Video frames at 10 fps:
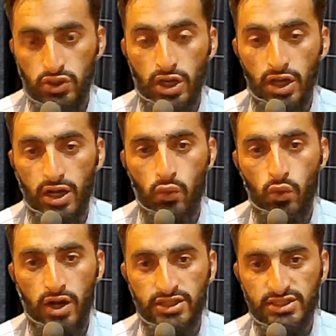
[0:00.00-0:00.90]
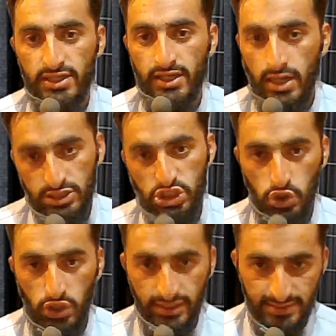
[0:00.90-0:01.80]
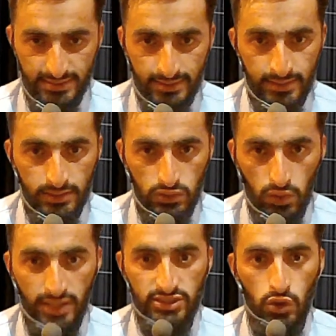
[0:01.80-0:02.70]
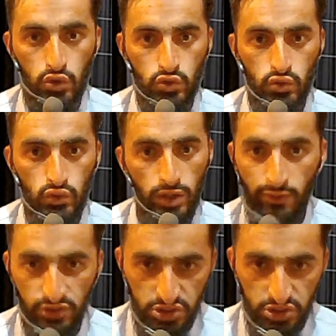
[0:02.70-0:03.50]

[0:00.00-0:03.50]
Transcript: watch tutorials. So let's go to our